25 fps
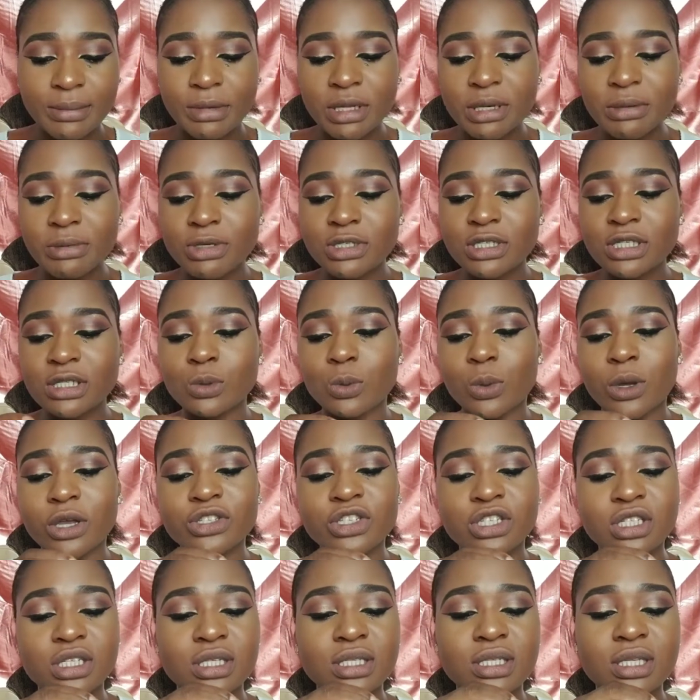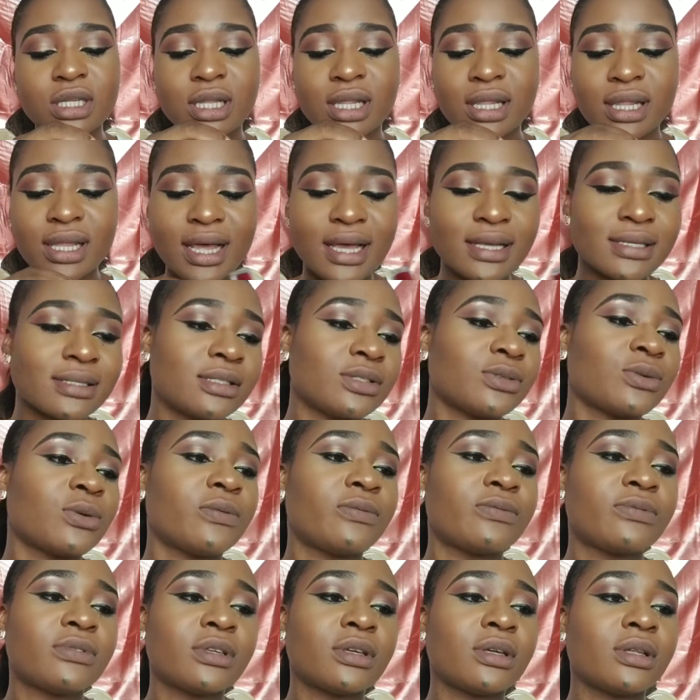I'm going to be swatching the last
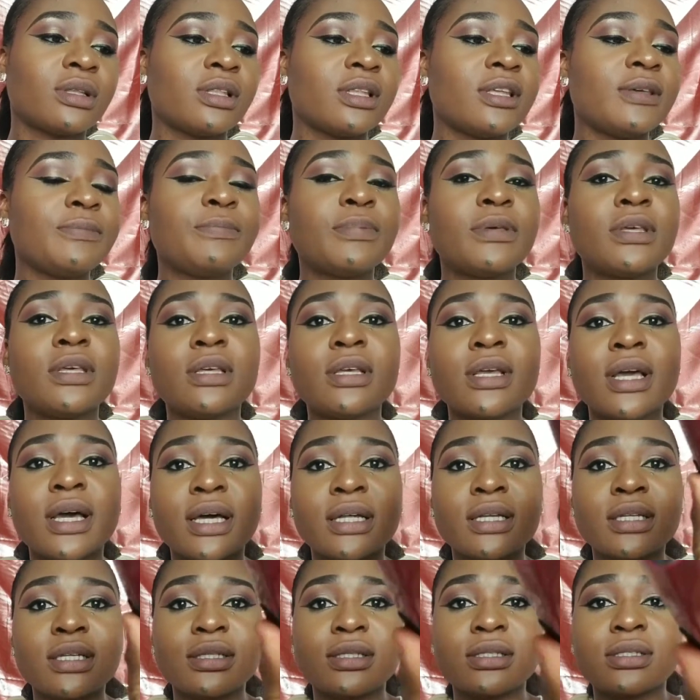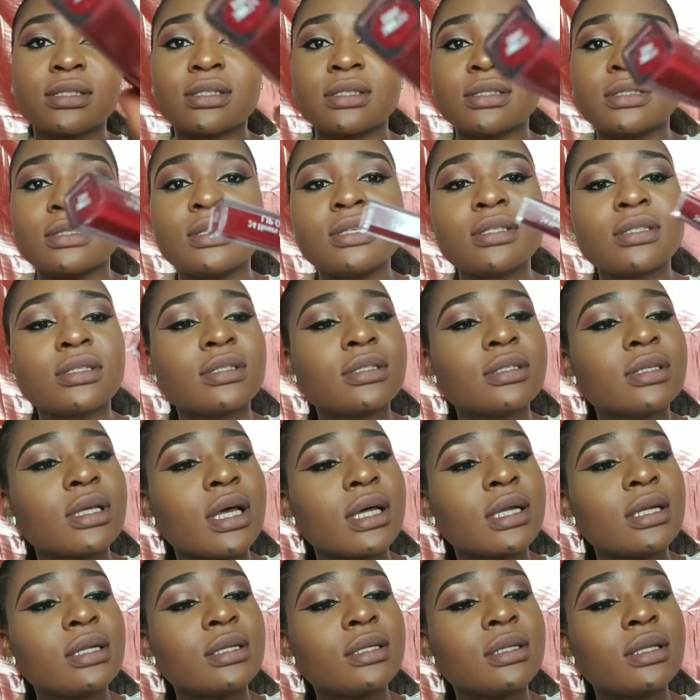of the lippy. And it's this.
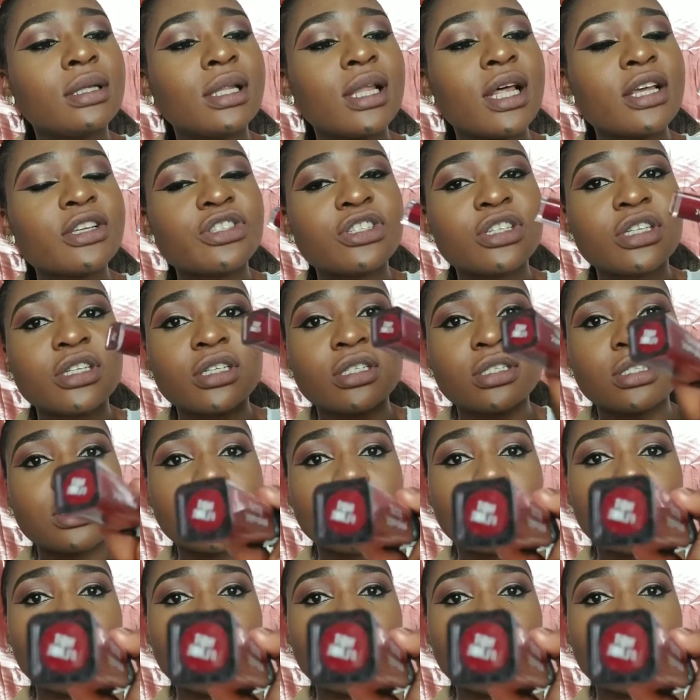And the last shade is the